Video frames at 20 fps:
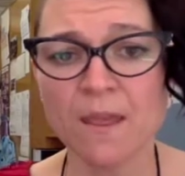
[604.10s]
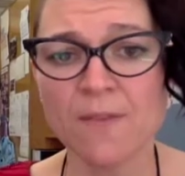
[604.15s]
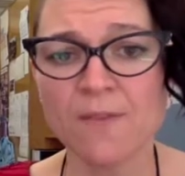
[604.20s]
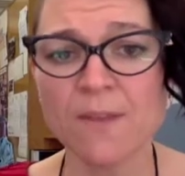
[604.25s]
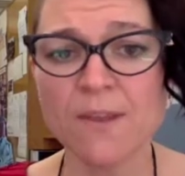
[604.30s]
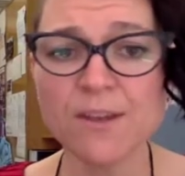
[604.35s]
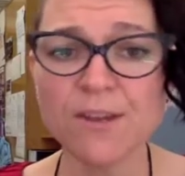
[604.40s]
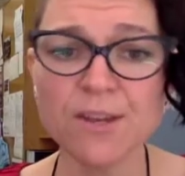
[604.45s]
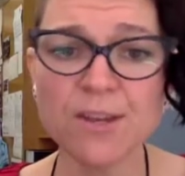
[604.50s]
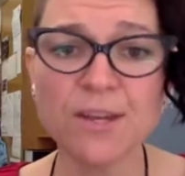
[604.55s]

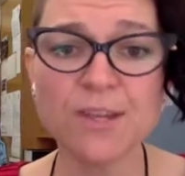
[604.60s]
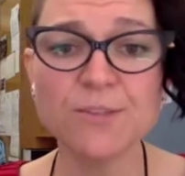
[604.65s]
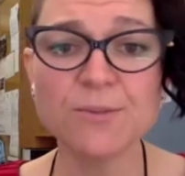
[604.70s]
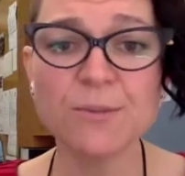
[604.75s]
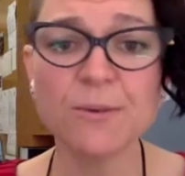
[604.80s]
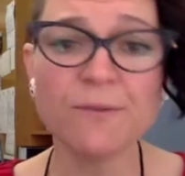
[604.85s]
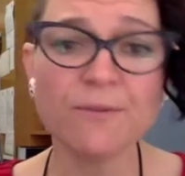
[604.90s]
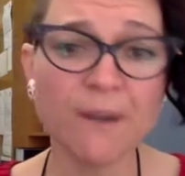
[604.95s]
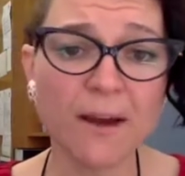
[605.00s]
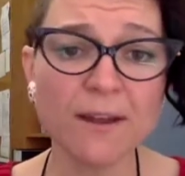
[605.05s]
Then you need to
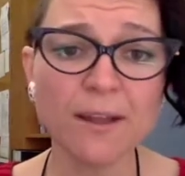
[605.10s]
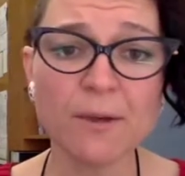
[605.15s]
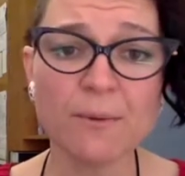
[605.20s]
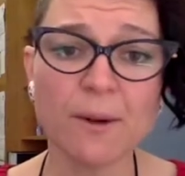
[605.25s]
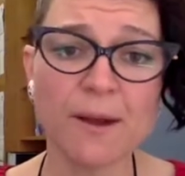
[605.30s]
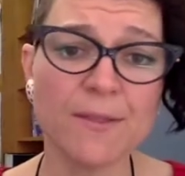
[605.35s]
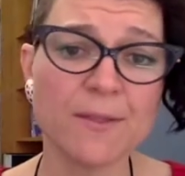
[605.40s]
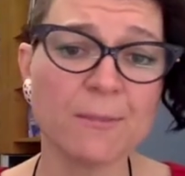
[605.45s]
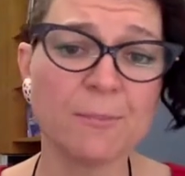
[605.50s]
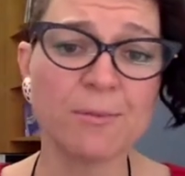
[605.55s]

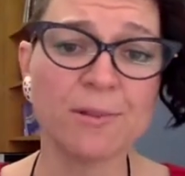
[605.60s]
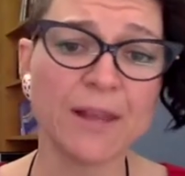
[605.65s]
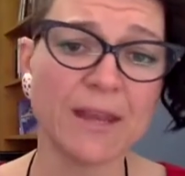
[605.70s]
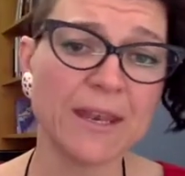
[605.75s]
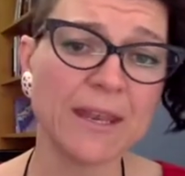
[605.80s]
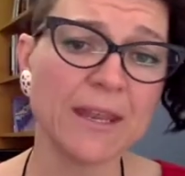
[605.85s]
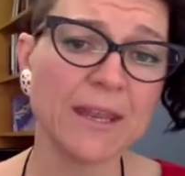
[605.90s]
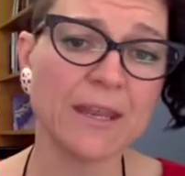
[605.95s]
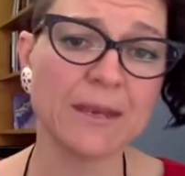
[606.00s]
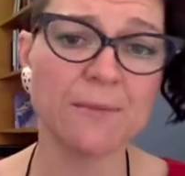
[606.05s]
evaluate the
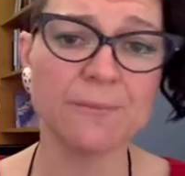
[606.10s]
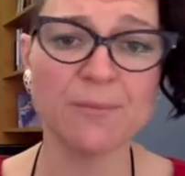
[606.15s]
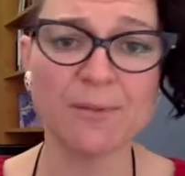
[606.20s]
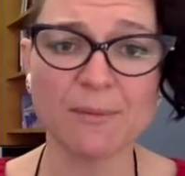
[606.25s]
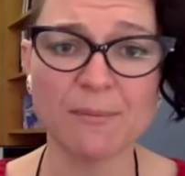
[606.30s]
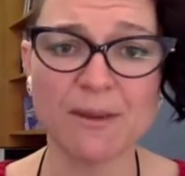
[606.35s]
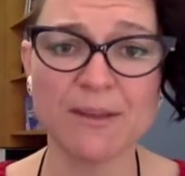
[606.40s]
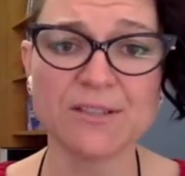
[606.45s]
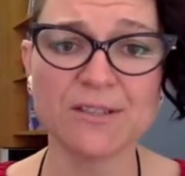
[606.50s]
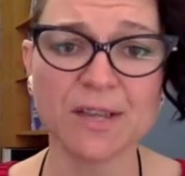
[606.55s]
planning and
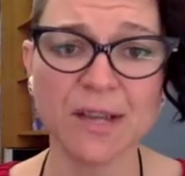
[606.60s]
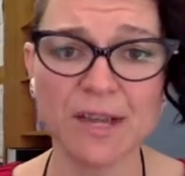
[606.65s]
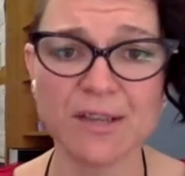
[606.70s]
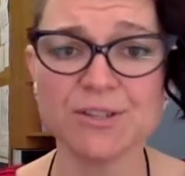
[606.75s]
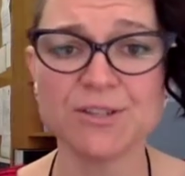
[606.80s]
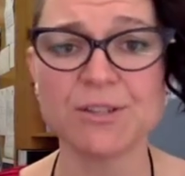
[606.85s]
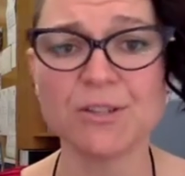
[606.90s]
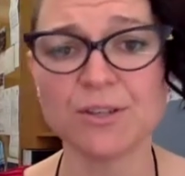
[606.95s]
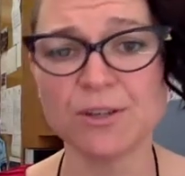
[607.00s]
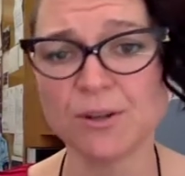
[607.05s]

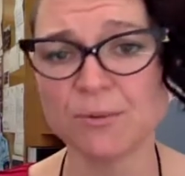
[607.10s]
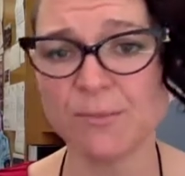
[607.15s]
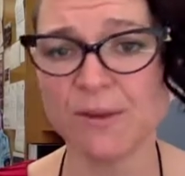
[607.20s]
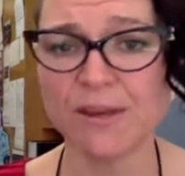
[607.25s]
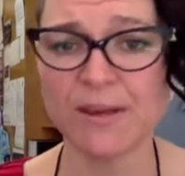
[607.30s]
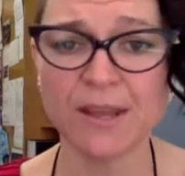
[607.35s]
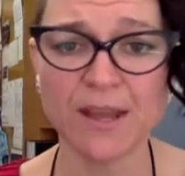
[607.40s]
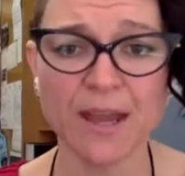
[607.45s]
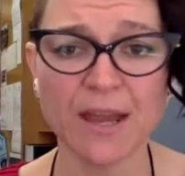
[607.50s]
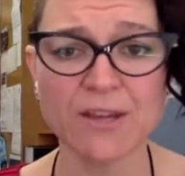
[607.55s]
implementation,
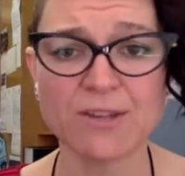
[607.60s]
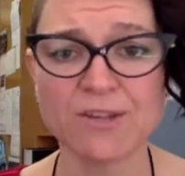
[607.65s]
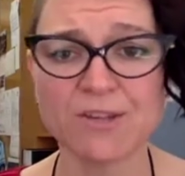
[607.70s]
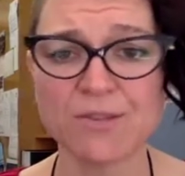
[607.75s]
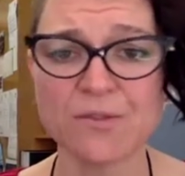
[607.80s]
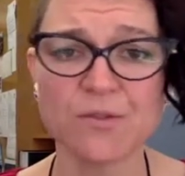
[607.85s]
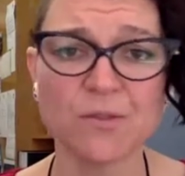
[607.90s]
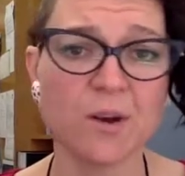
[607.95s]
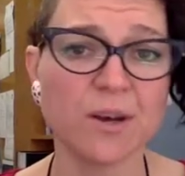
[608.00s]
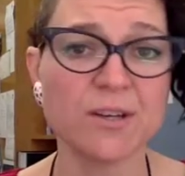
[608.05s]
communication
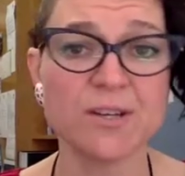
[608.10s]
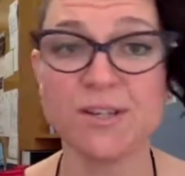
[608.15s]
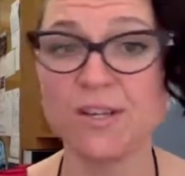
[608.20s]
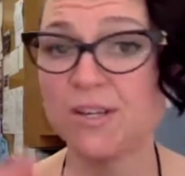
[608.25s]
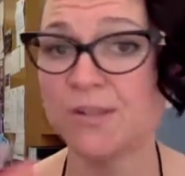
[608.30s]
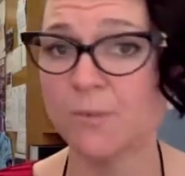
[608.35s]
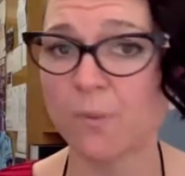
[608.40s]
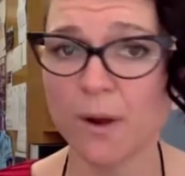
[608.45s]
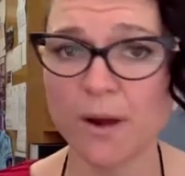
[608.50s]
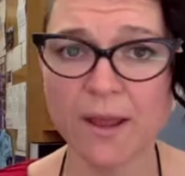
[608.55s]

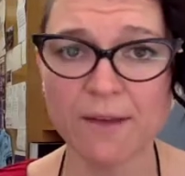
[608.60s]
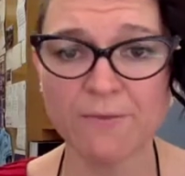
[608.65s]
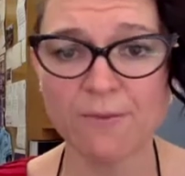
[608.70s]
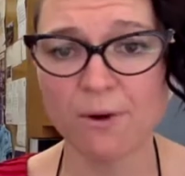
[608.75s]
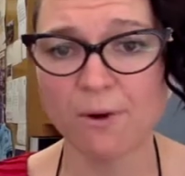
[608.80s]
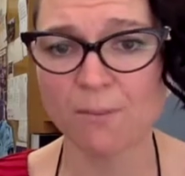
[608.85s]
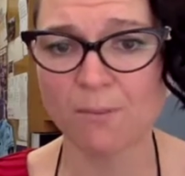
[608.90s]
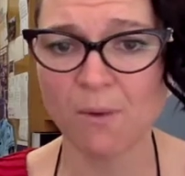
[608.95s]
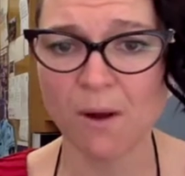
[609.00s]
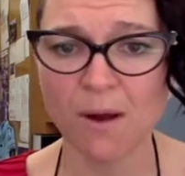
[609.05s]
strategies,
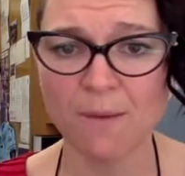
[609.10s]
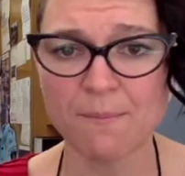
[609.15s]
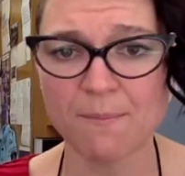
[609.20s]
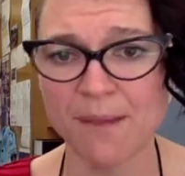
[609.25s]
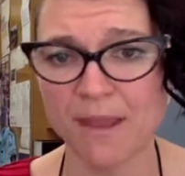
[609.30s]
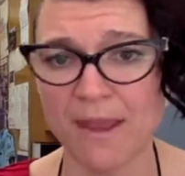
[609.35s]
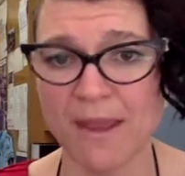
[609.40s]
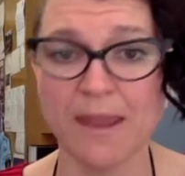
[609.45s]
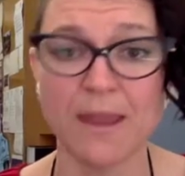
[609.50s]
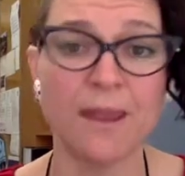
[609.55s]
whatever it might
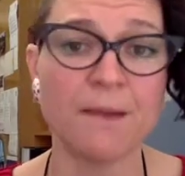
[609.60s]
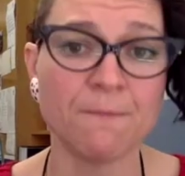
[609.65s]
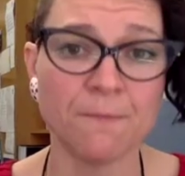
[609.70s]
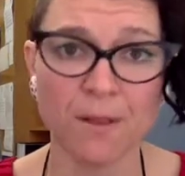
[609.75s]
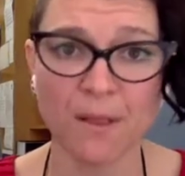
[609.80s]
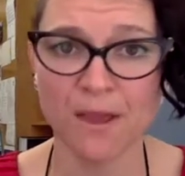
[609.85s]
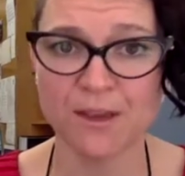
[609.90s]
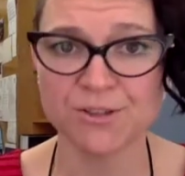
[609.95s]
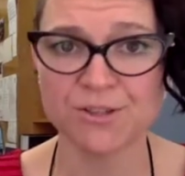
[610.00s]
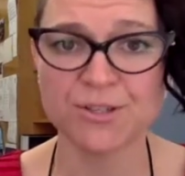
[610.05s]
be in
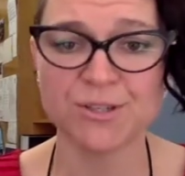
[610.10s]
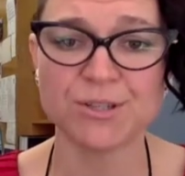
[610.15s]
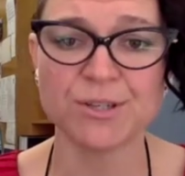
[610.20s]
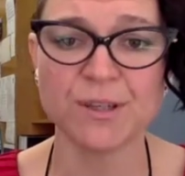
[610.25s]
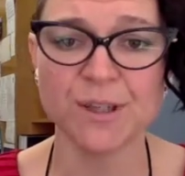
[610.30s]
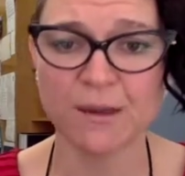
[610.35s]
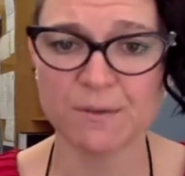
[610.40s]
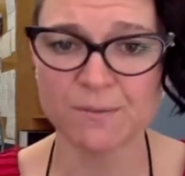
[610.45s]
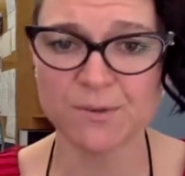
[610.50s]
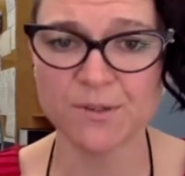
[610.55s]
relation to
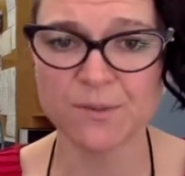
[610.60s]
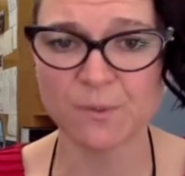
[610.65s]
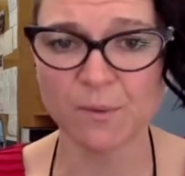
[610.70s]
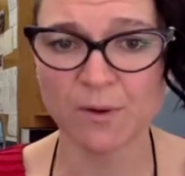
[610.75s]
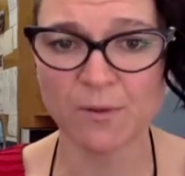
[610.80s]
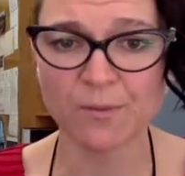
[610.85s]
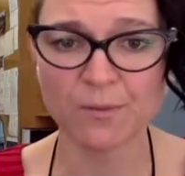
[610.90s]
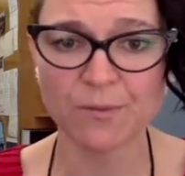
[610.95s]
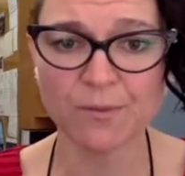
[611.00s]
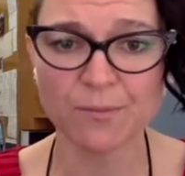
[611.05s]
that
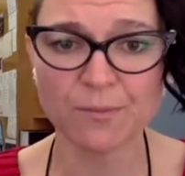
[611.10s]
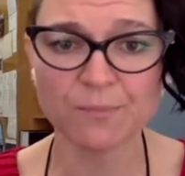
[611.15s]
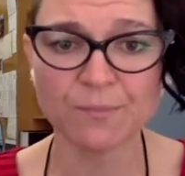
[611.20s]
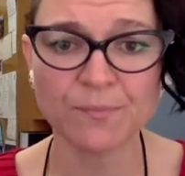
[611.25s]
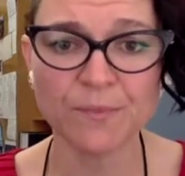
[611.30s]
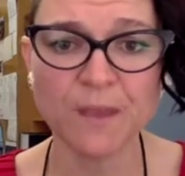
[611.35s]
response.